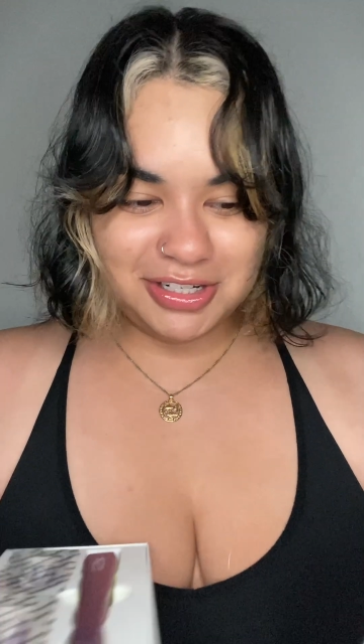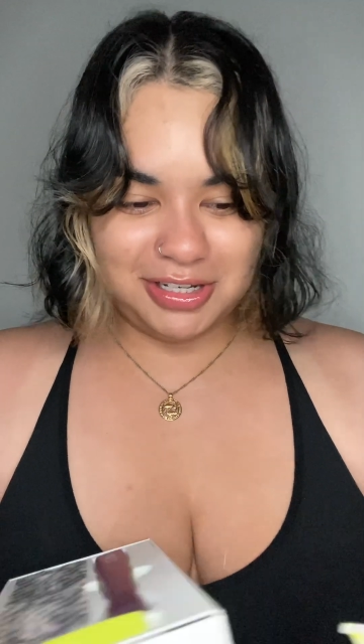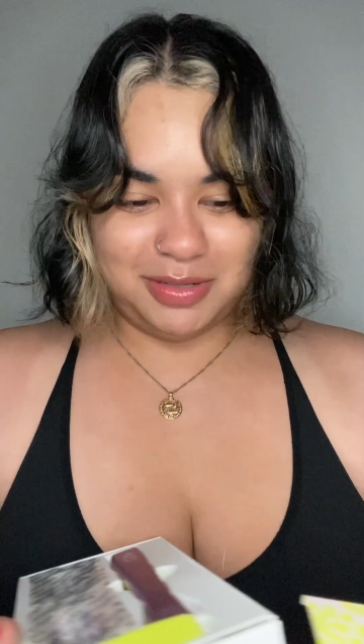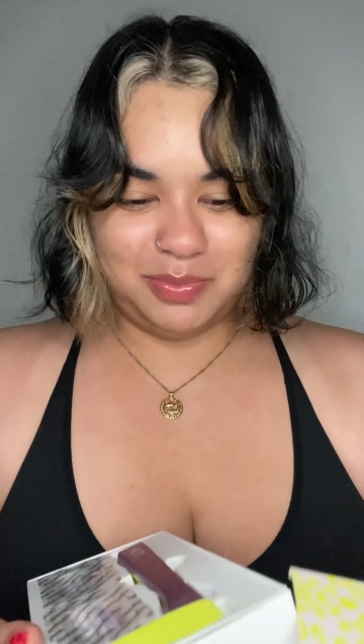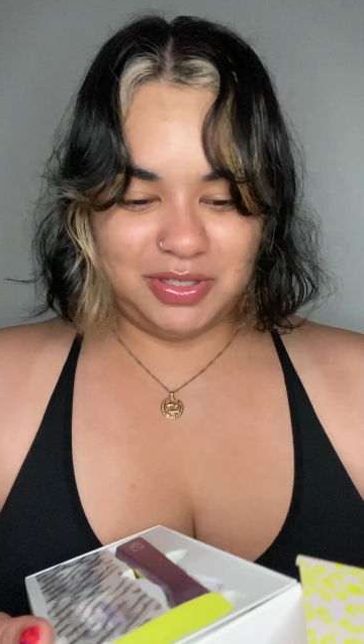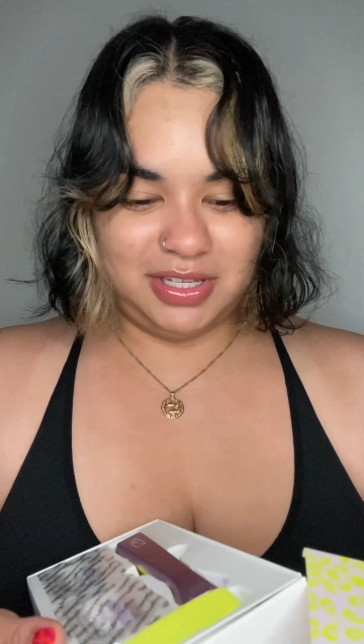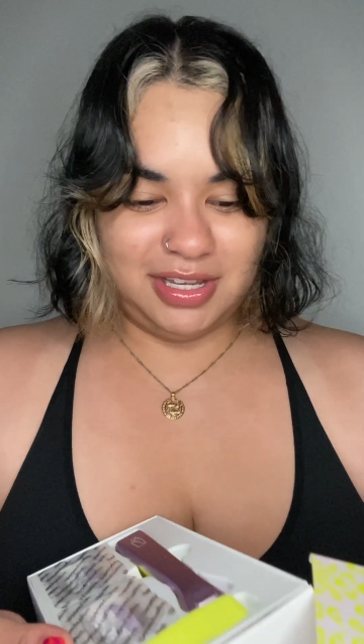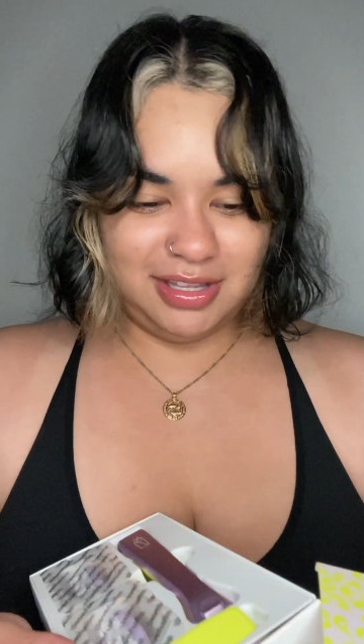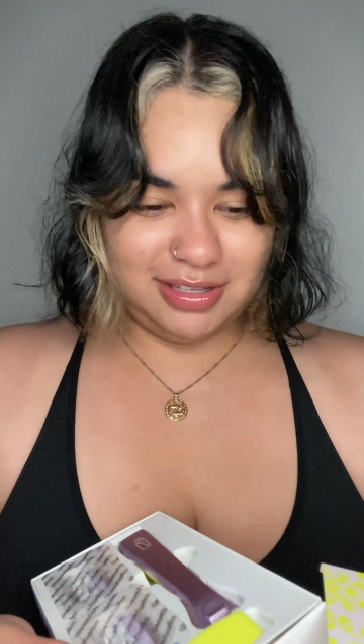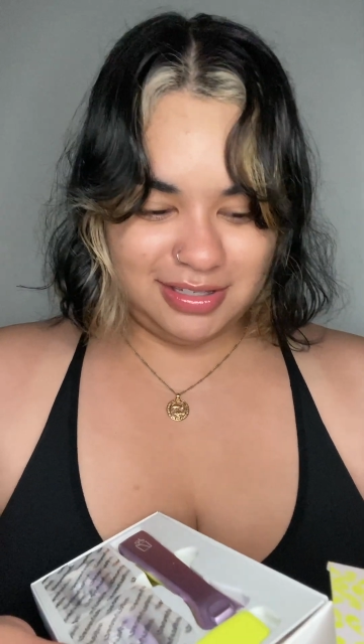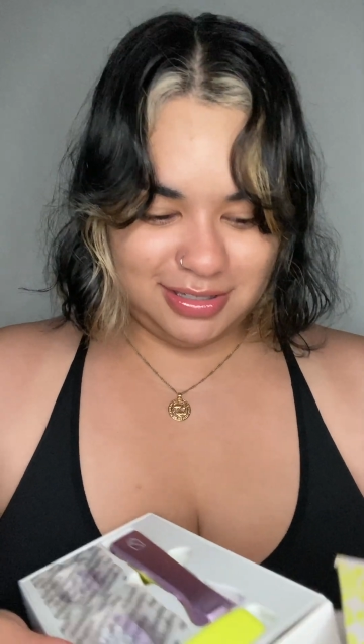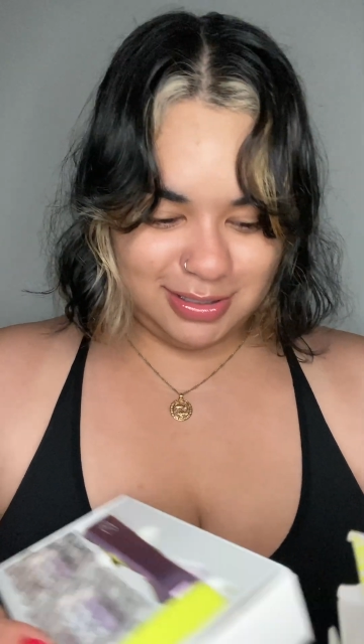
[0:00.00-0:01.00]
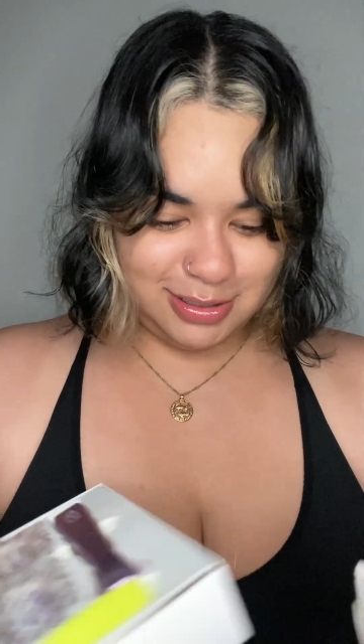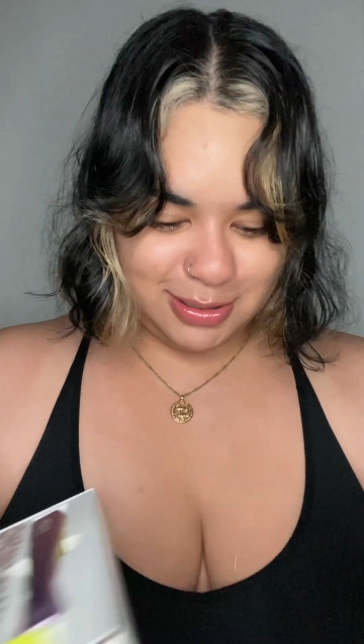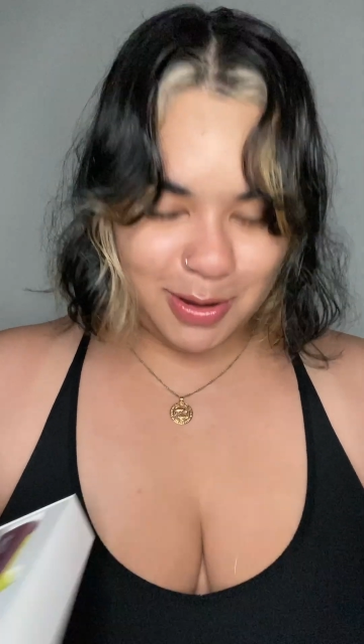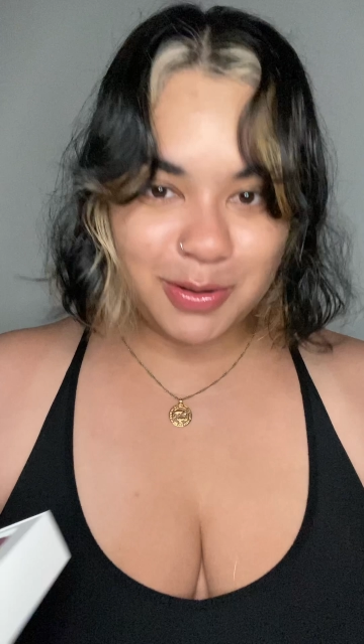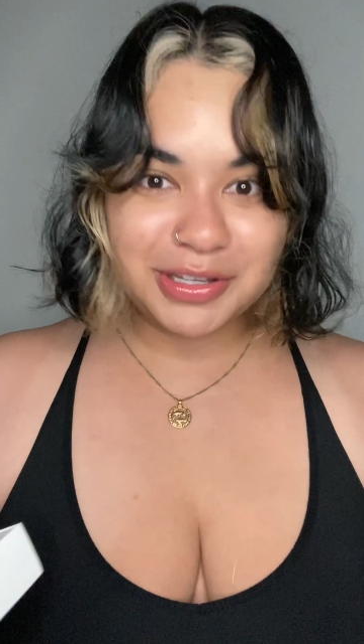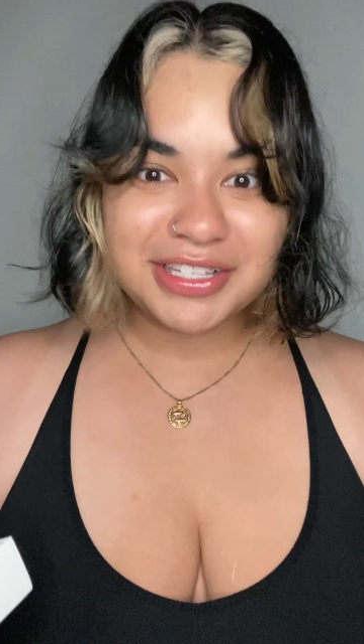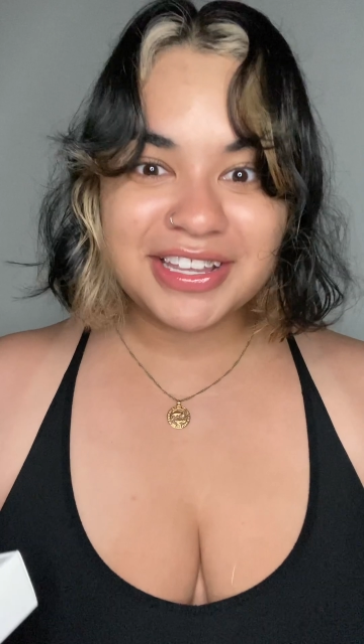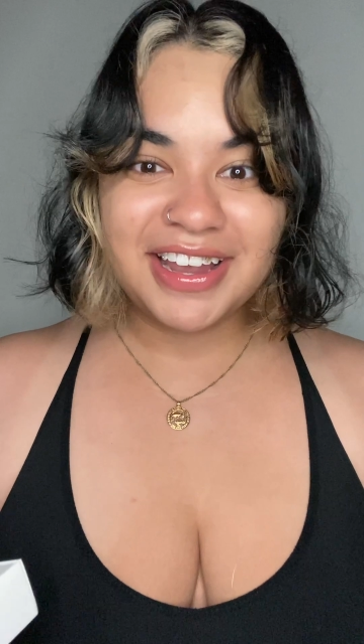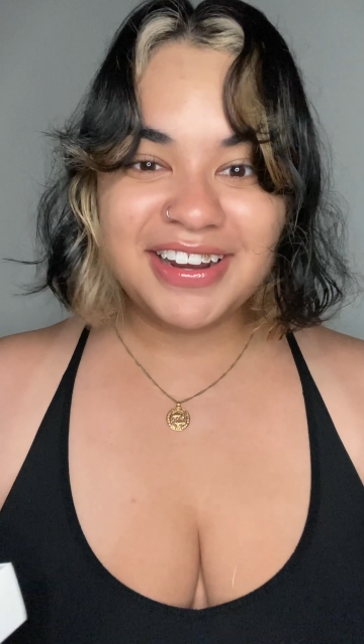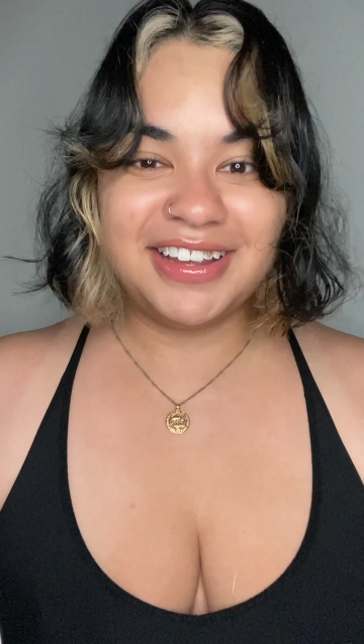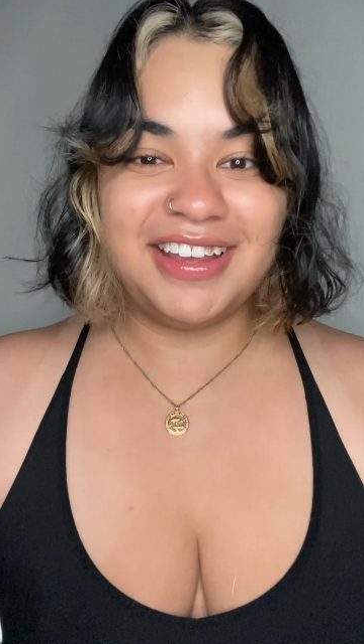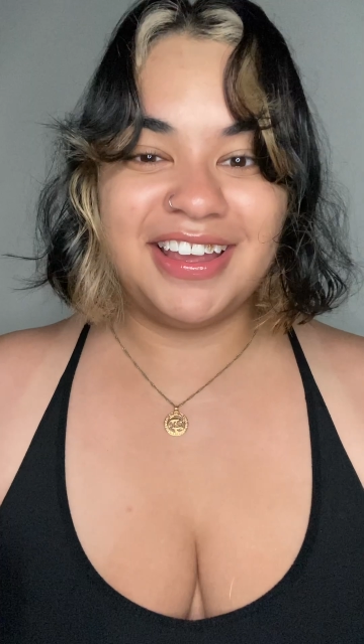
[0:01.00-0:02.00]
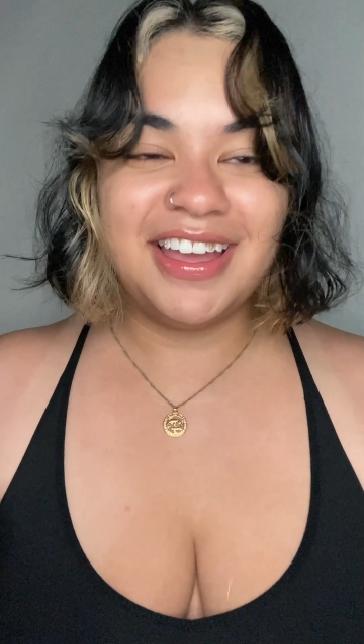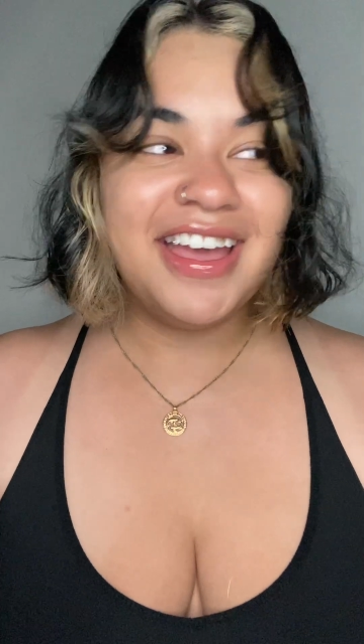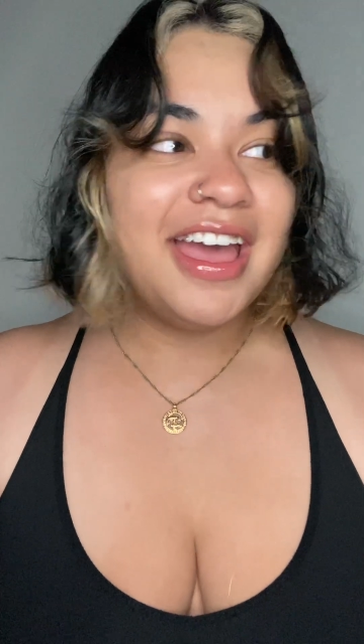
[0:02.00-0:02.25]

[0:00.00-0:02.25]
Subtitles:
Ipsy. This is so exciting.